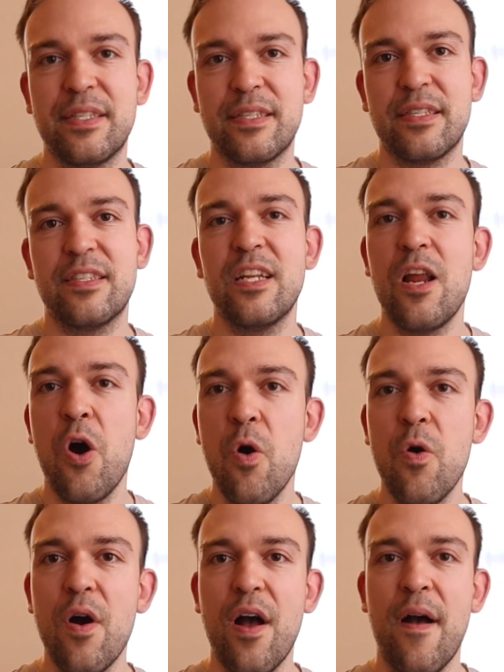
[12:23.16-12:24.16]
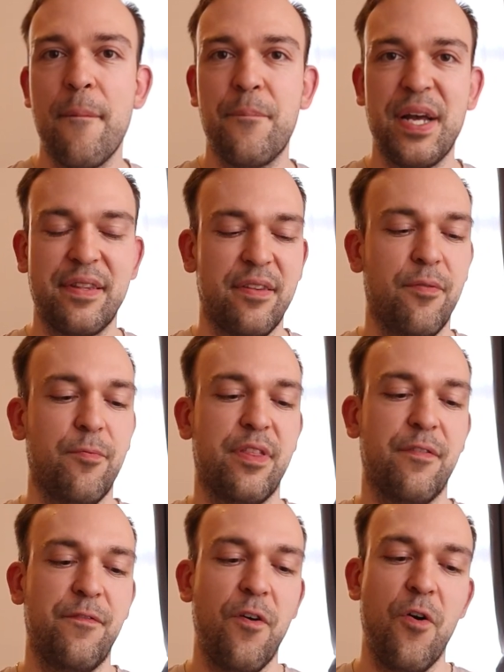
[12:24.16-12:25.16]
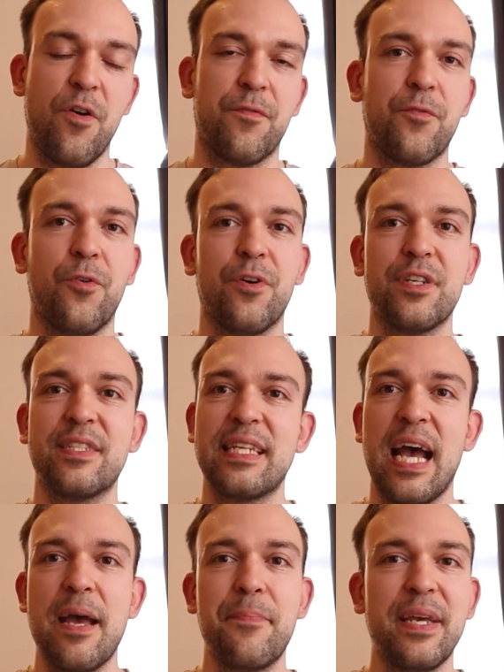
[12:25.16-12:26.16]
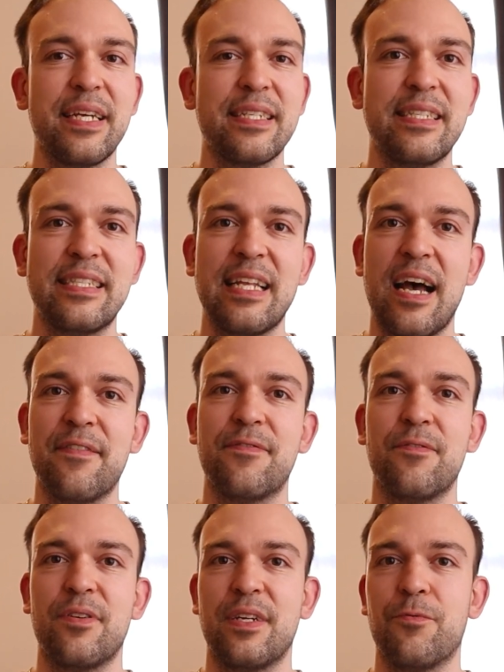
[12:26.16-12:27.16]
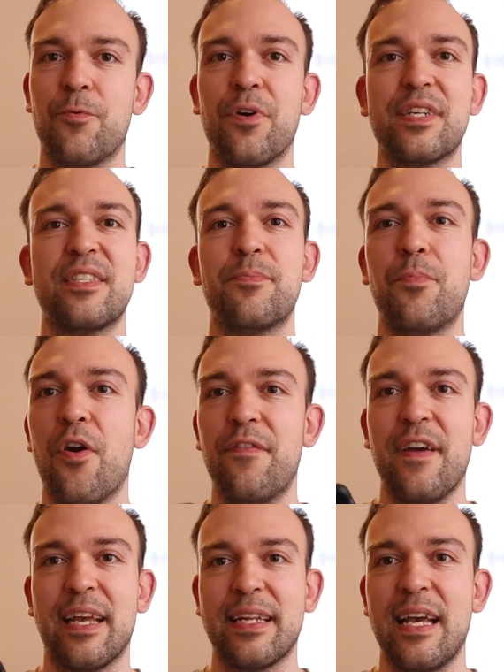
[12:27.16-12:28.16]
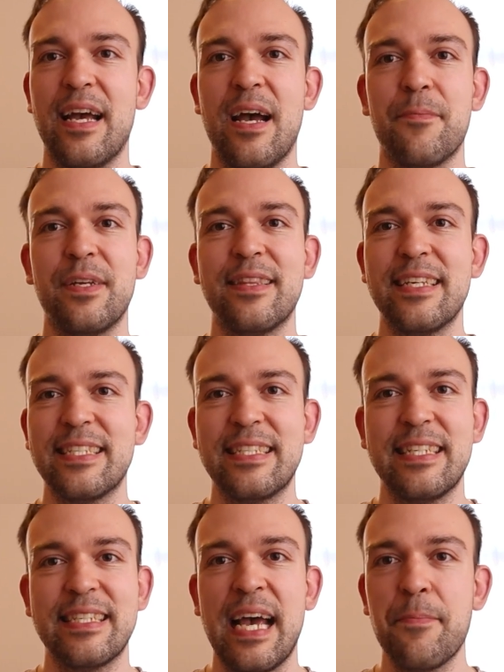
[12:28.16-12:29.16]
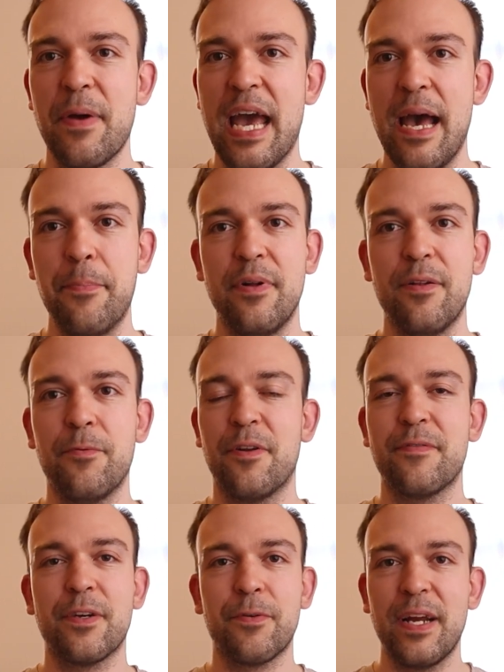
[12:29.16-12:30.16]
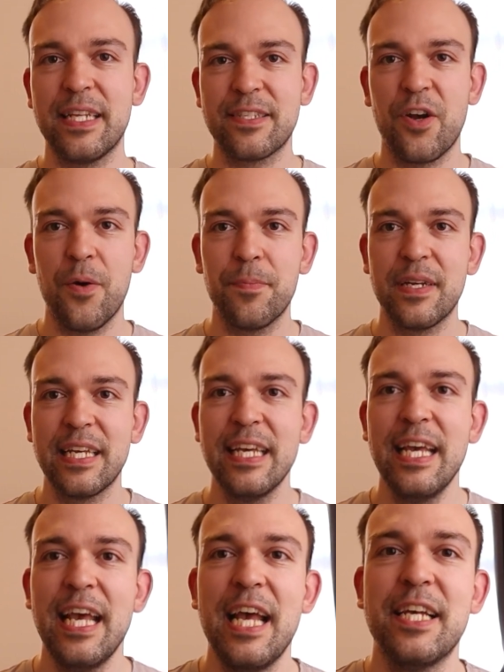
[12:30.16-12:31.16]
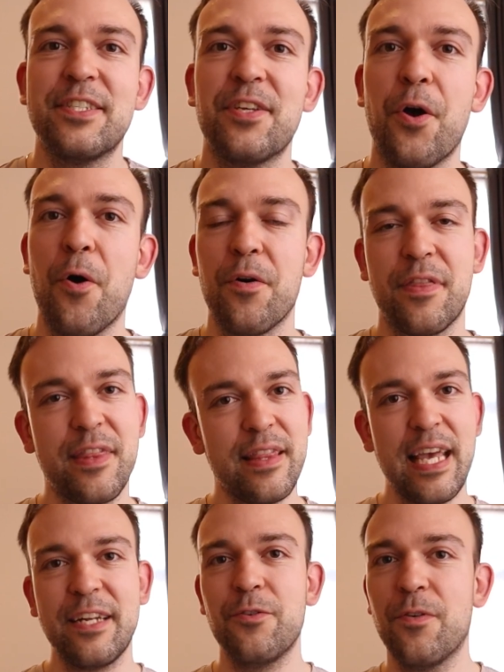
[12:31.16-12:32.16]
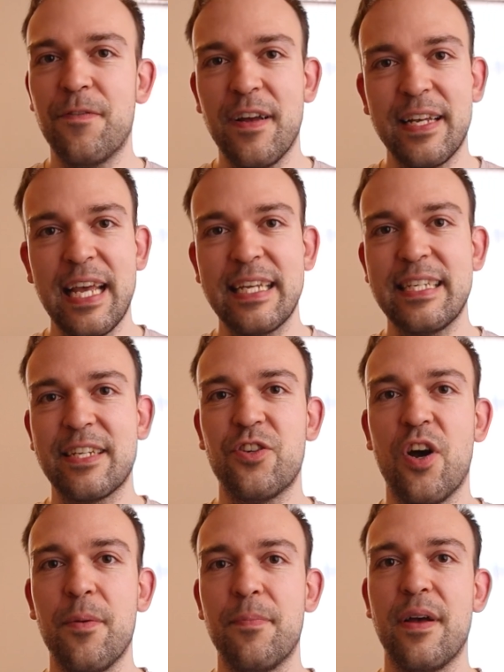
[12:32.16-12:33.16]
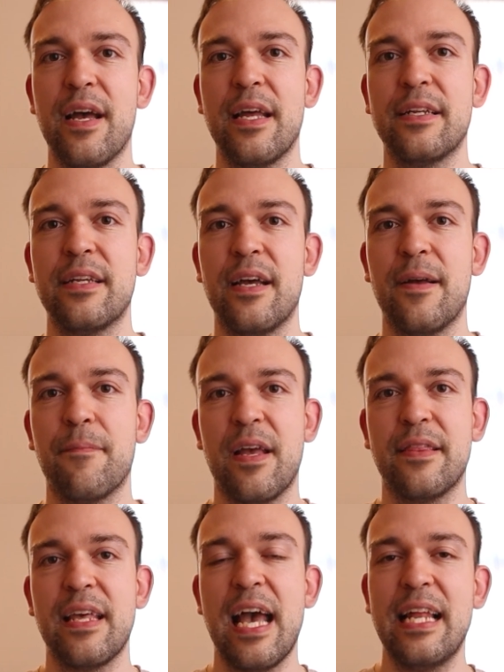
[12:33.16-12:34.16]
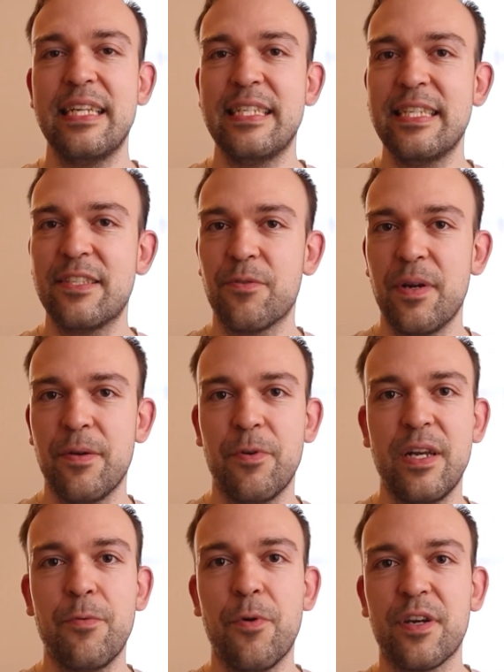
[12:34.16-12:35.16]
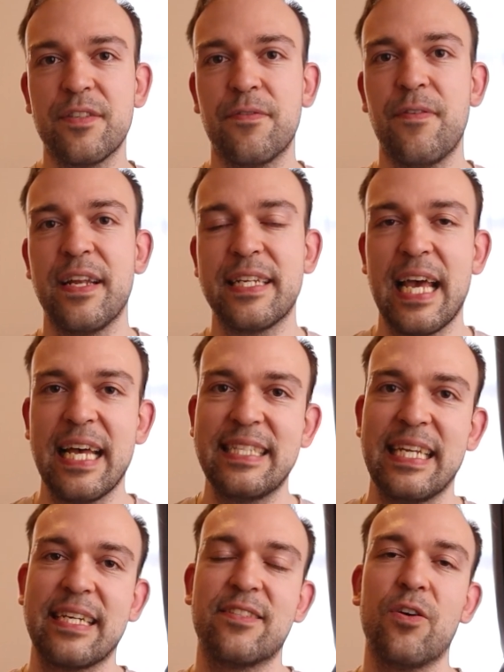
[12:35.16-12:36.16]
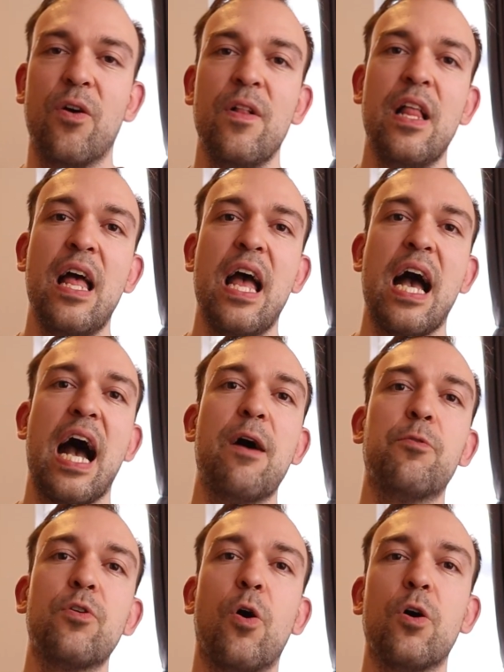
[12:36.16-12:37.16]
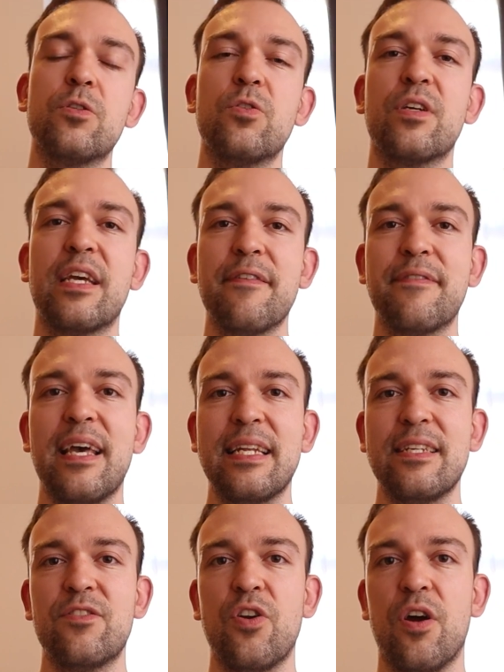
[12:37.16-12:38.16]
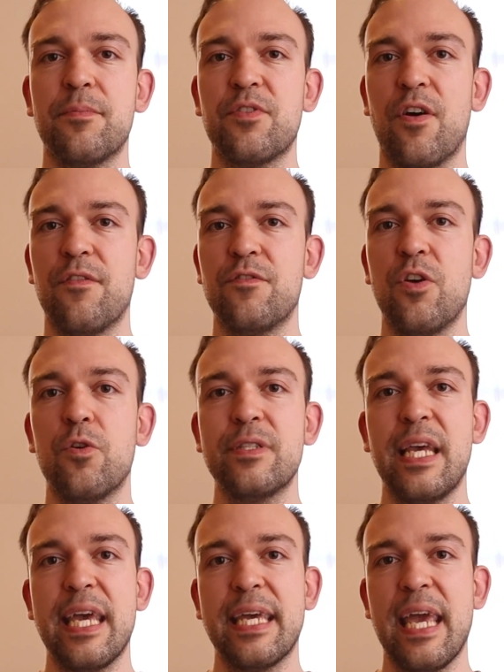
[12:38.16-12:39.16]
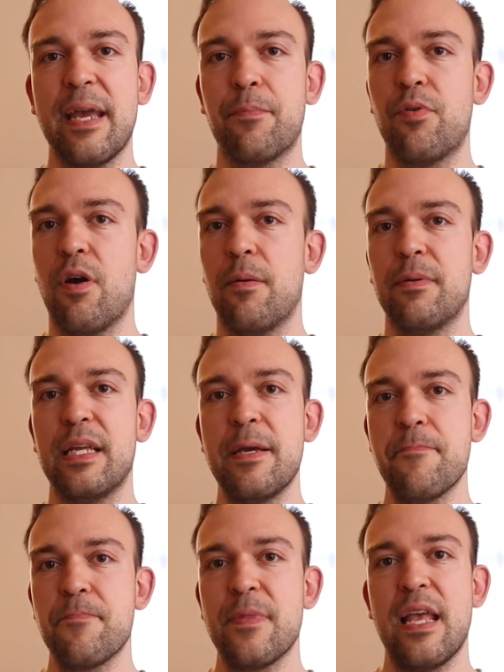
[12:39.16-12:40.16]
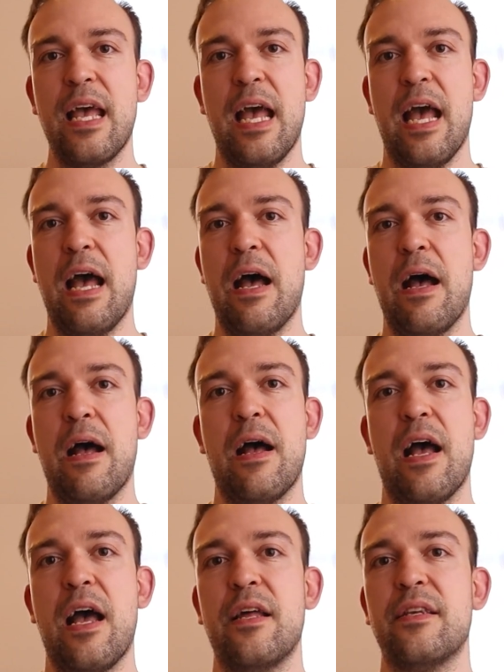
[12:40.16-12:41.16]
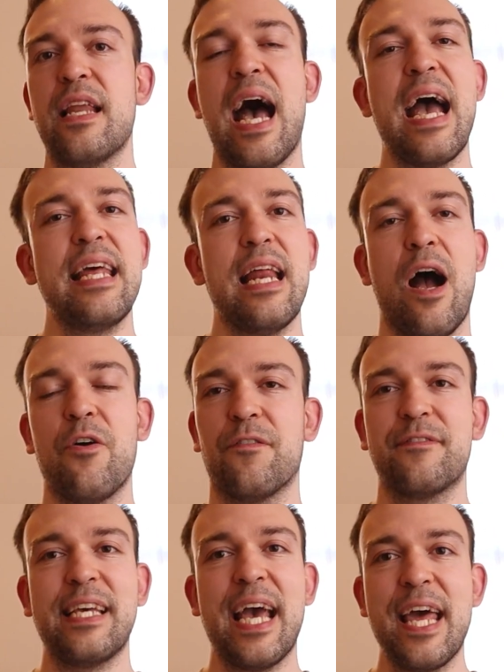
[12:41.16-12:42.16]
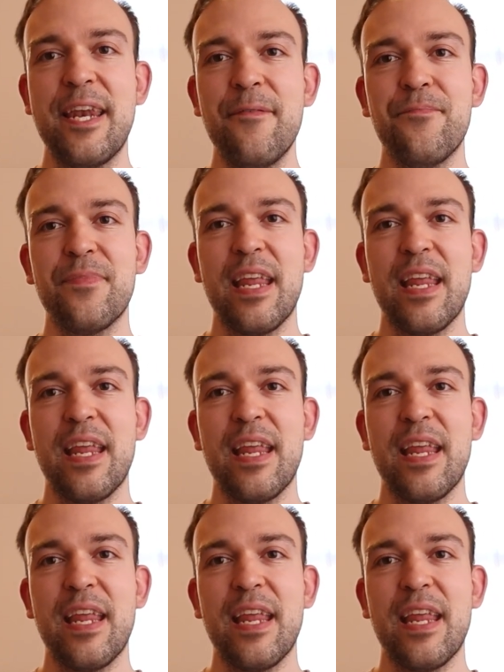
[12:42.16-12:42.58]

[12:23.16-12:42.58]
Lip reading: slow, but with the phone, of course, typing stuff works perfect. Yeah, I mean, this is designed by Apple, one of the greatest company, so they do a fantastic job, and the LED screen really works fantastic. So I would also give that, in terms of note taking, probably a 9 out of 10.